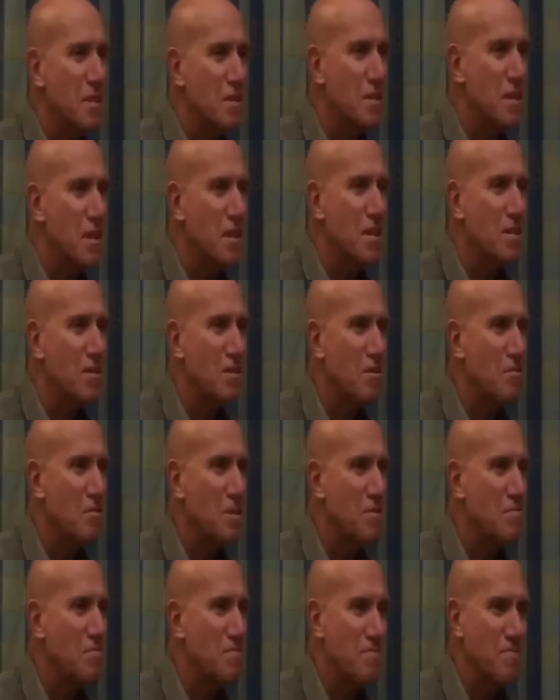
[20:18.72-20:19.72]
here and there, you know,
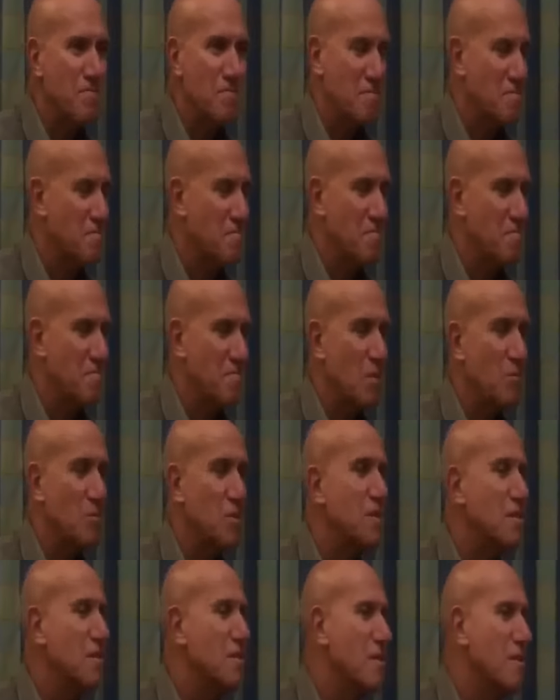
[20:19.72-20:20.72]
but that was
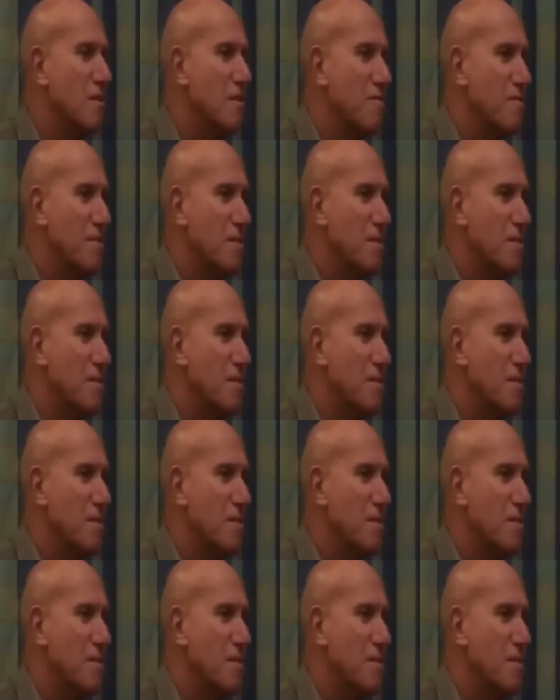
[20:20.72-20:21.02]
it.